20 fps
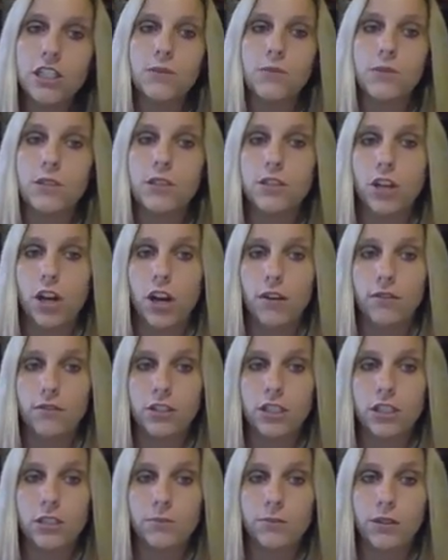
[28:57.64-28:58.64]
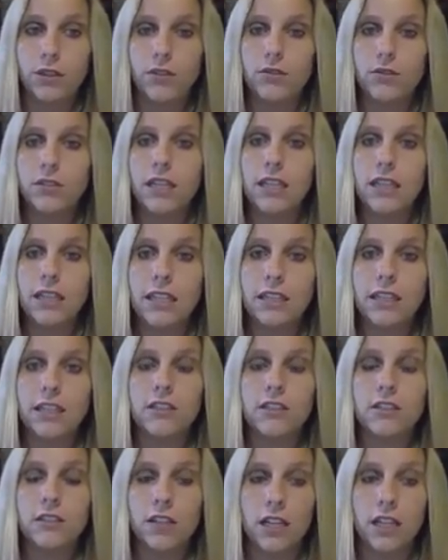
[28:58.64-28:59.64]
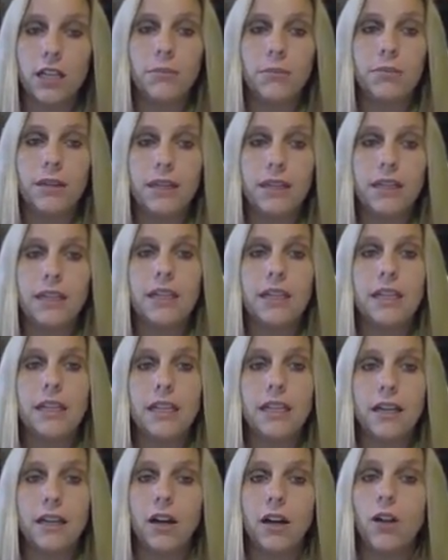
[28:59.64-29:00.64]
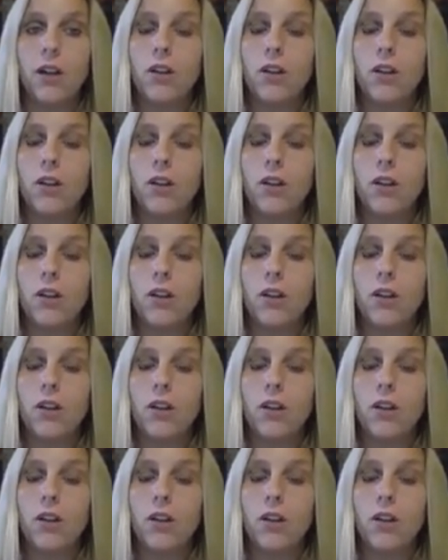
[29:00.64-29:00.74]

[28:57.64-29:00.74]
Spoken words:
to resolve disputes. I think there's gonna be a